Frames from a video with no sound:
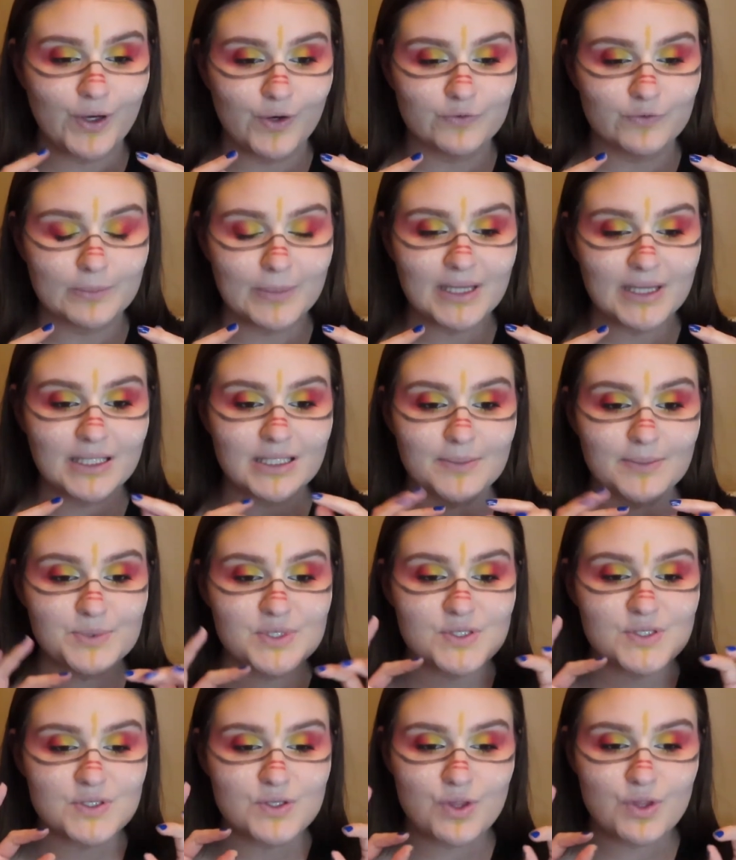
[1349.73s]
over my lips
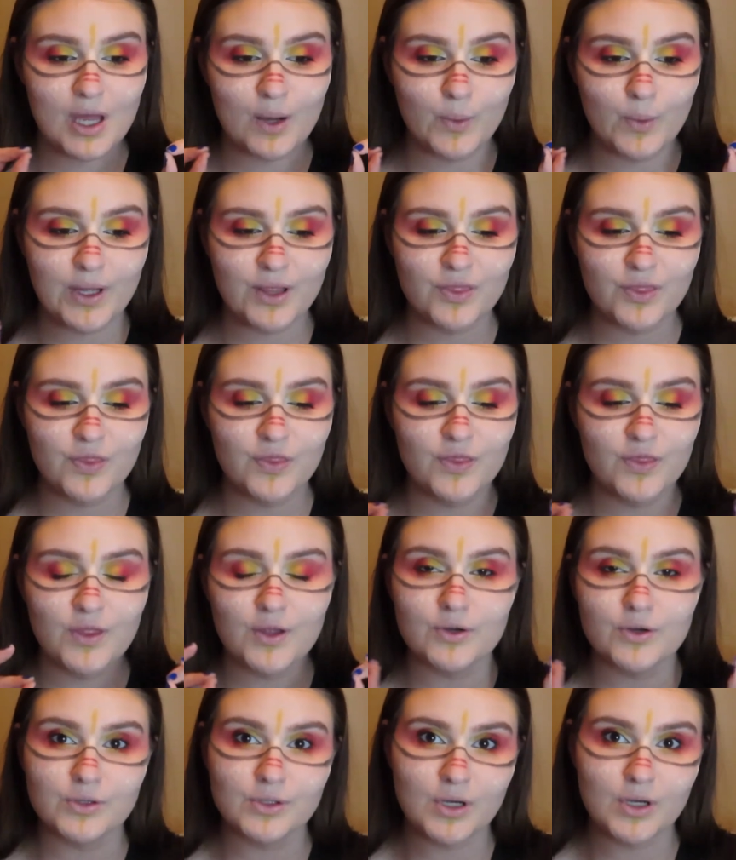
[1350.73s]
so that way
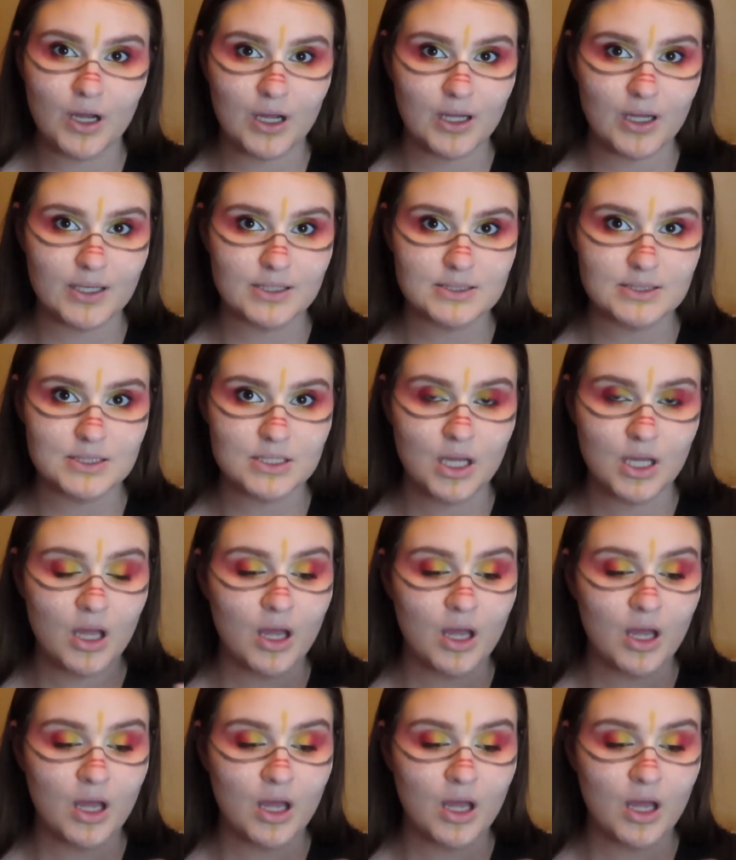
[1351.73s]
they're not